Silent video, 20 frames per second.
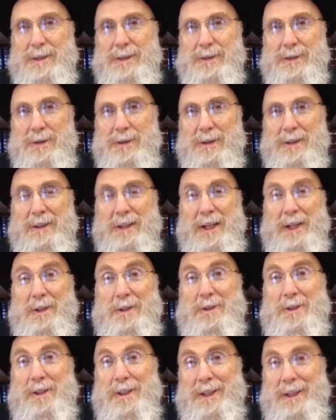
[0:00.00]
certain
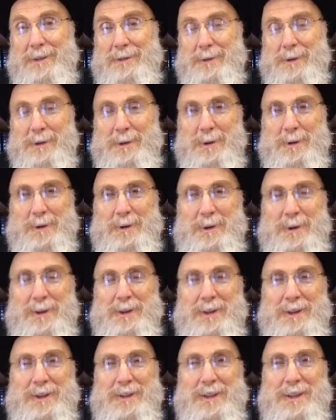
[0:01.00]
energy level or
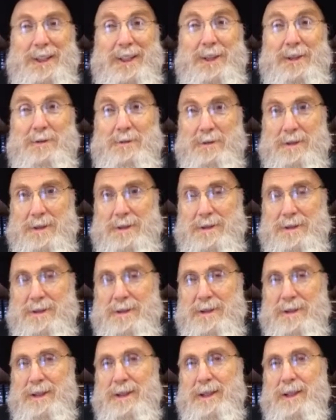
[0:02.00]
certain
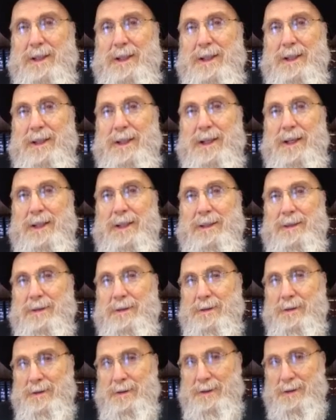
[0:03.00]
interests, and
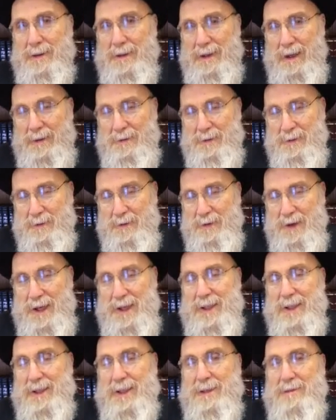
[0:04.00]
you have to
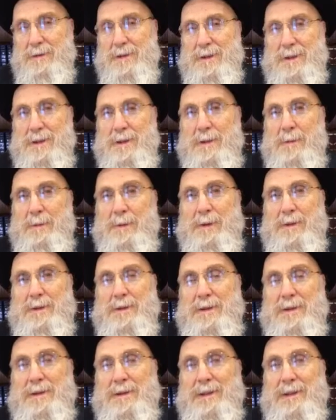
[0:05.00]
find the interest of the
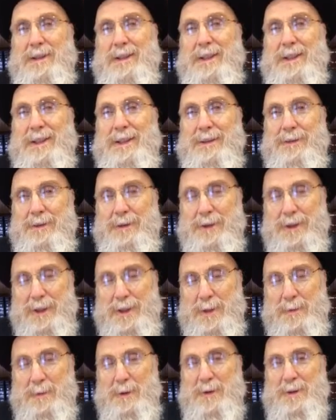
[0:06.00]
person. For
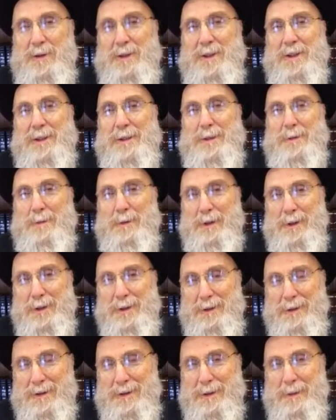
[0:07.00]
each person in this world,
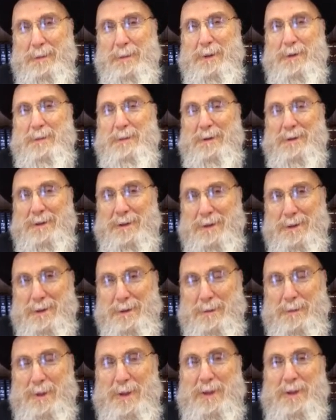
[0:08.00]
there is a purpose, there is
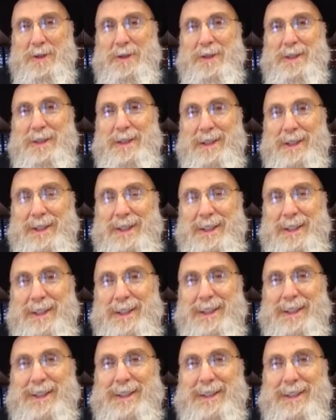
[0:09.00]
a mission,
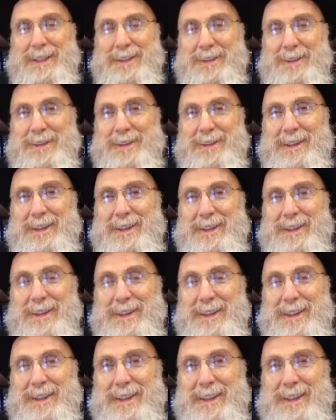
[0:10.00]
there is a